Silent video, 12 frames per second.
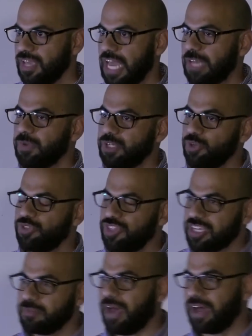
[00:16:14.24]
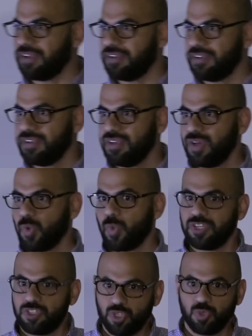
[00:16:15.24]
And when you think about it,
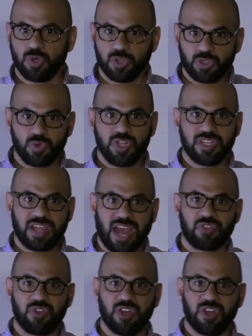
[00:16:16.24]
when two or three gather